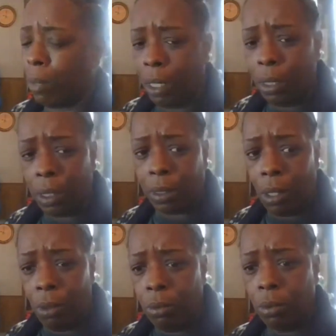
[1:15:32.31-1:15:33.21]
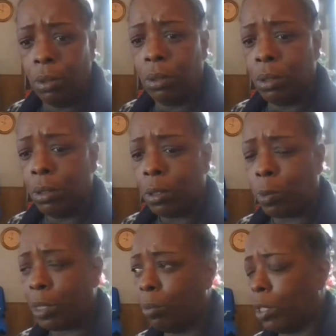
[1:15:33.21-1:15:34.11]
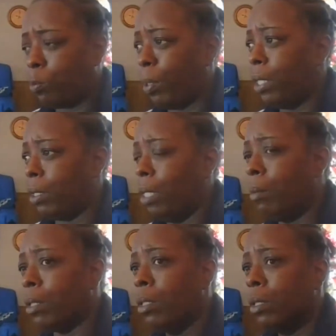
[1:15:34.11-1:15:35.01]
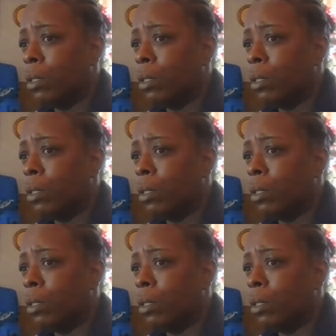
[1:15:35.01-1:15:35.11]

but hell, they don't, especially with this pandemic.